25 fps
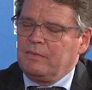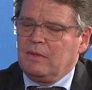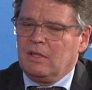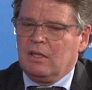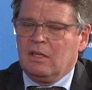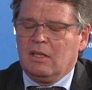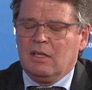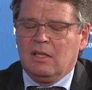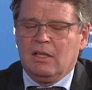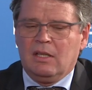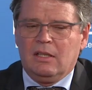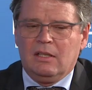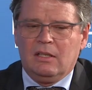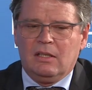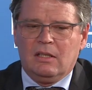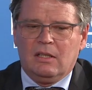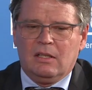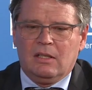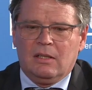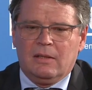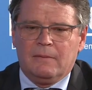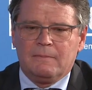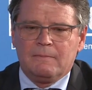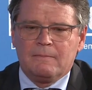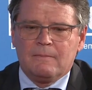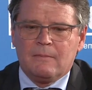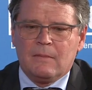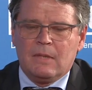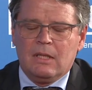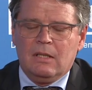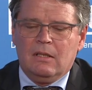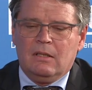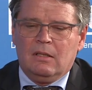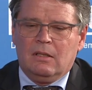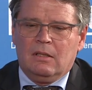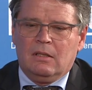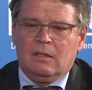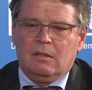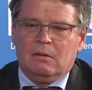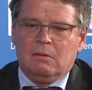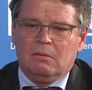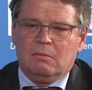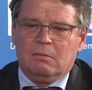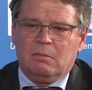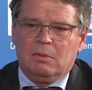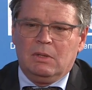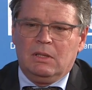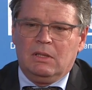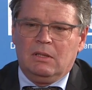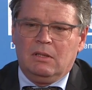And
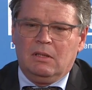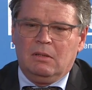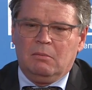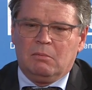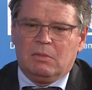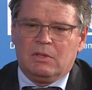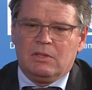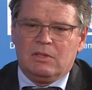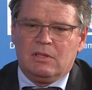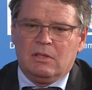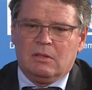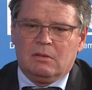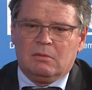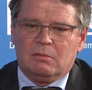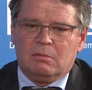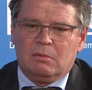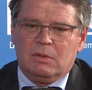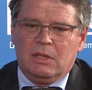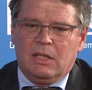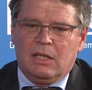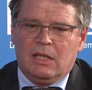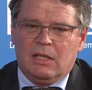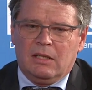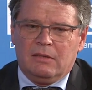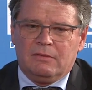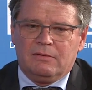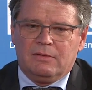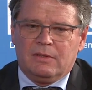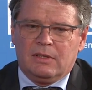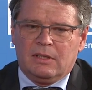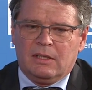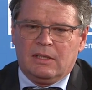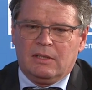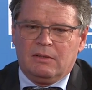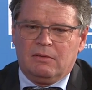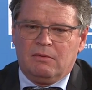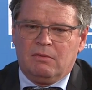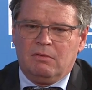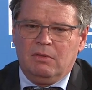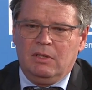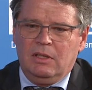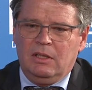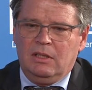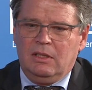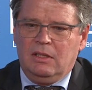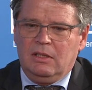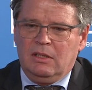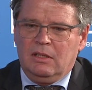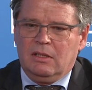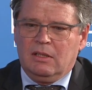we in Brazil we have uh,
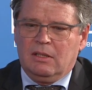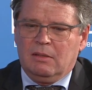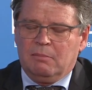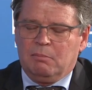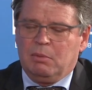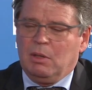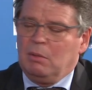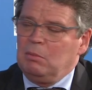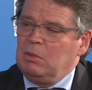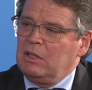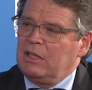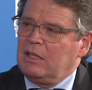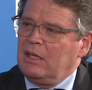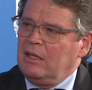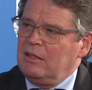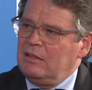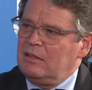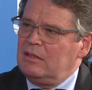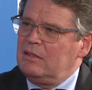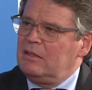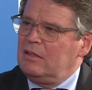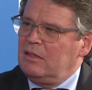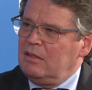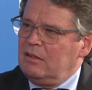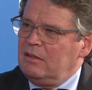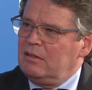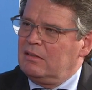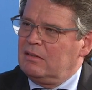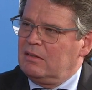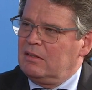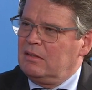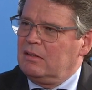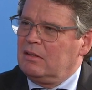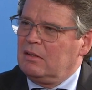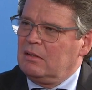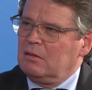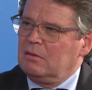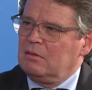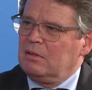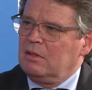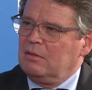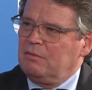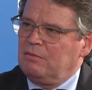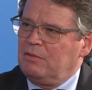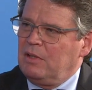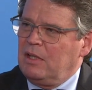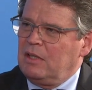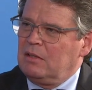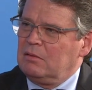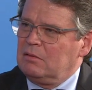three public entities, you know, the
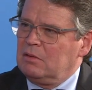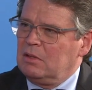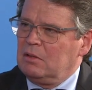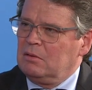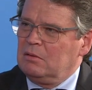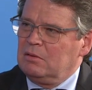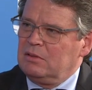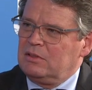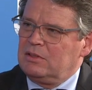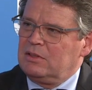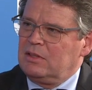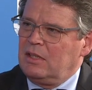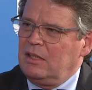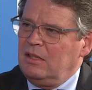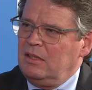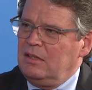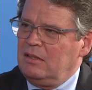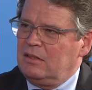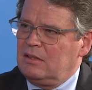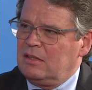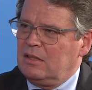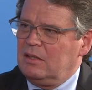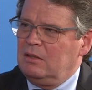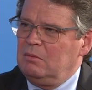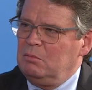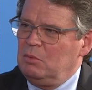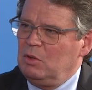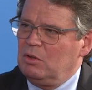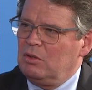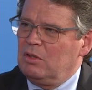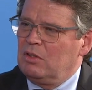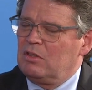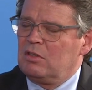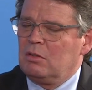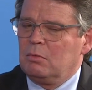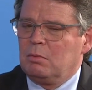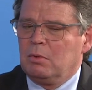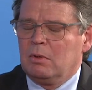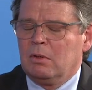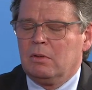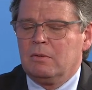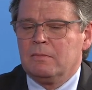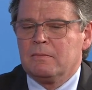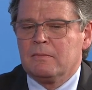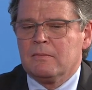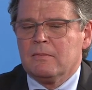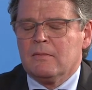federal, state, and municipal,